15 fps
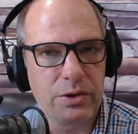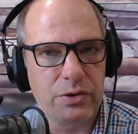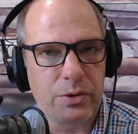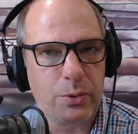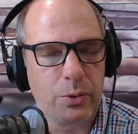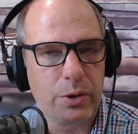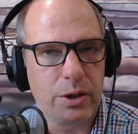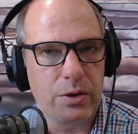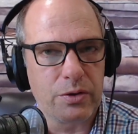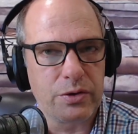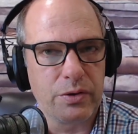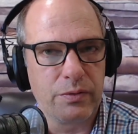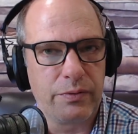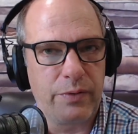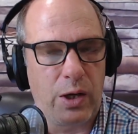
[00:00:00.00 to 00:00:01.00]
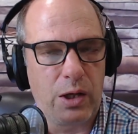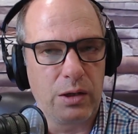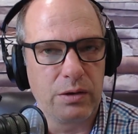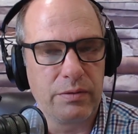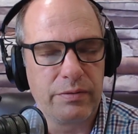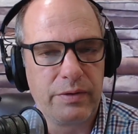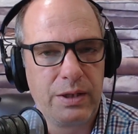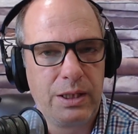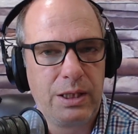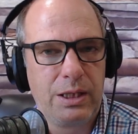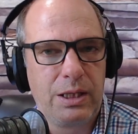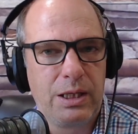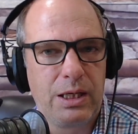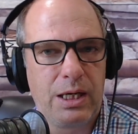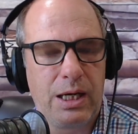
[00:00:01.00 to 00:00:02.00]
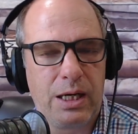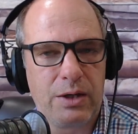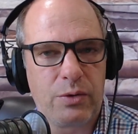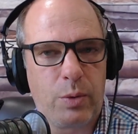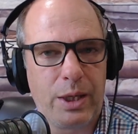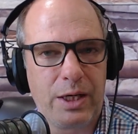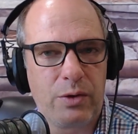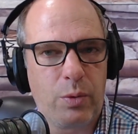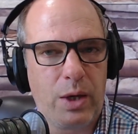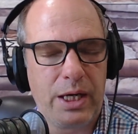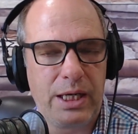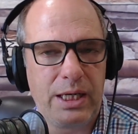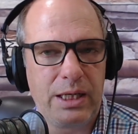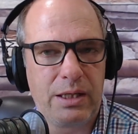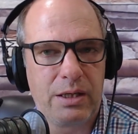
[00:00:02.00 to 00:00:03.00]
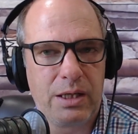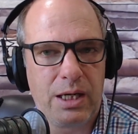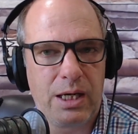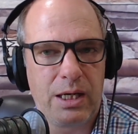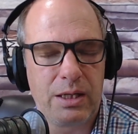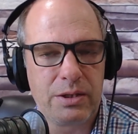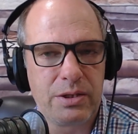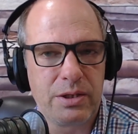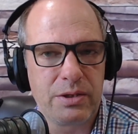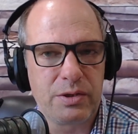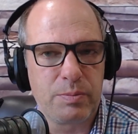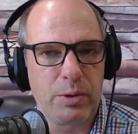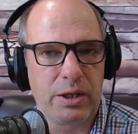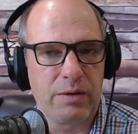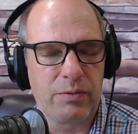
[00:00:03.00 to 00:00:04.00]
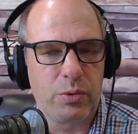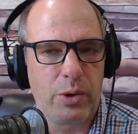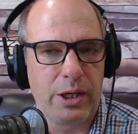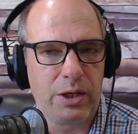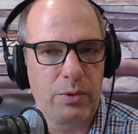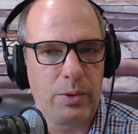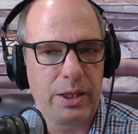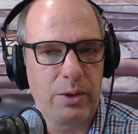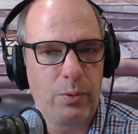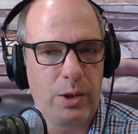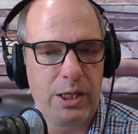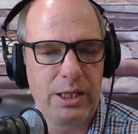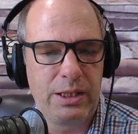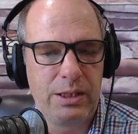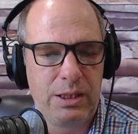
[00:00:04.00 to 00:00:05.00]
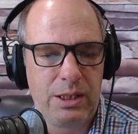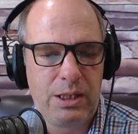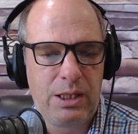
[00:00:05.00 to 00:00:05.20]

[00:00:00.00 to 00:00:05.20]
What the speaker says: school year, so fall of 2020 to the spring of 2021,